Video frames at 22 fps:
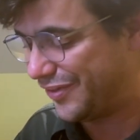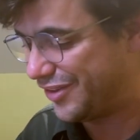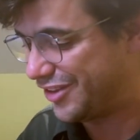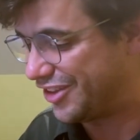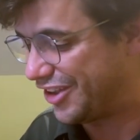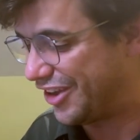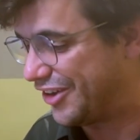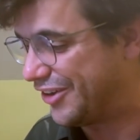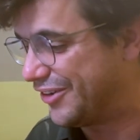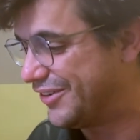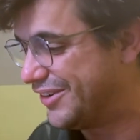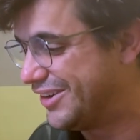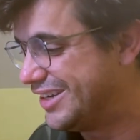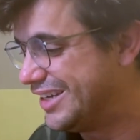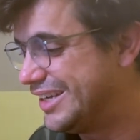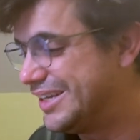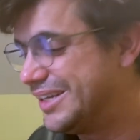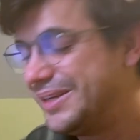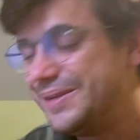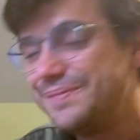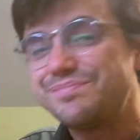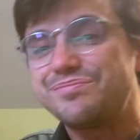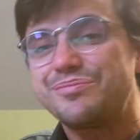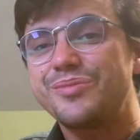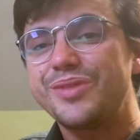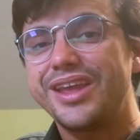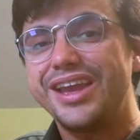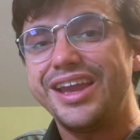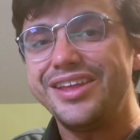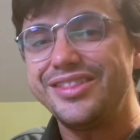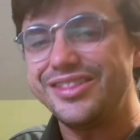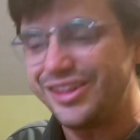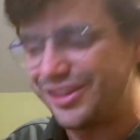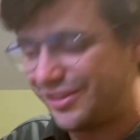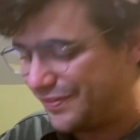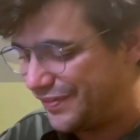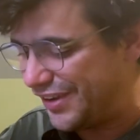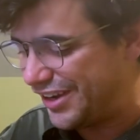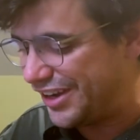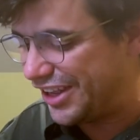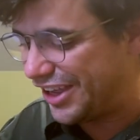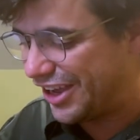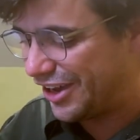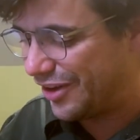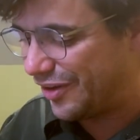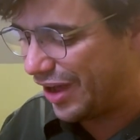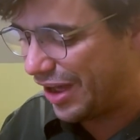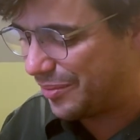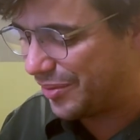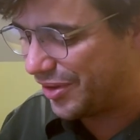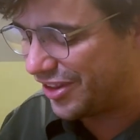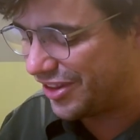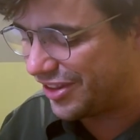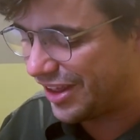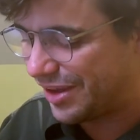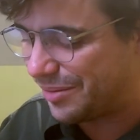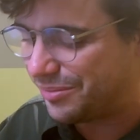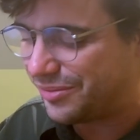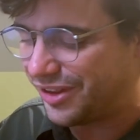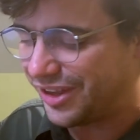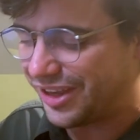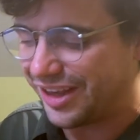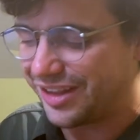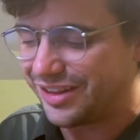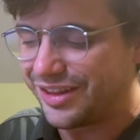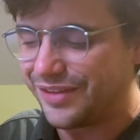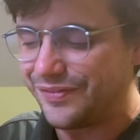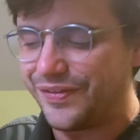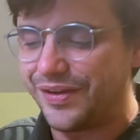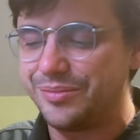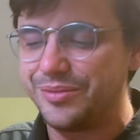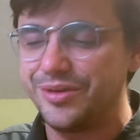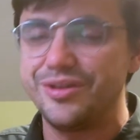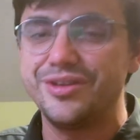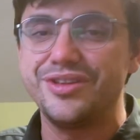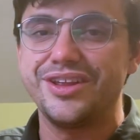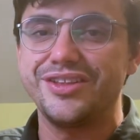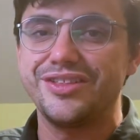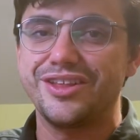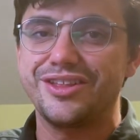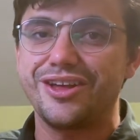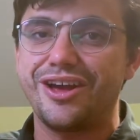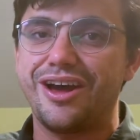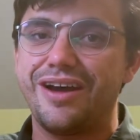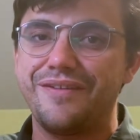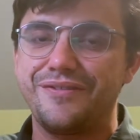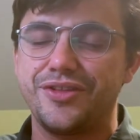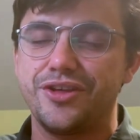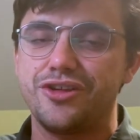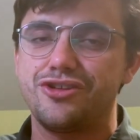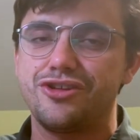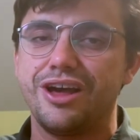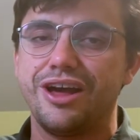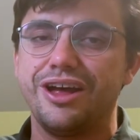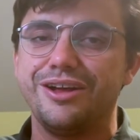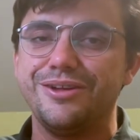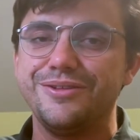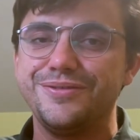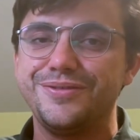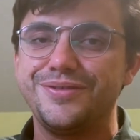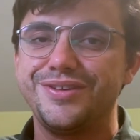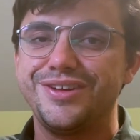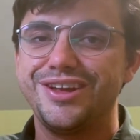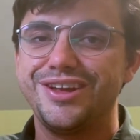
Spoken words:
So in this video, I'm assembling as if I'm using this off-the-shelf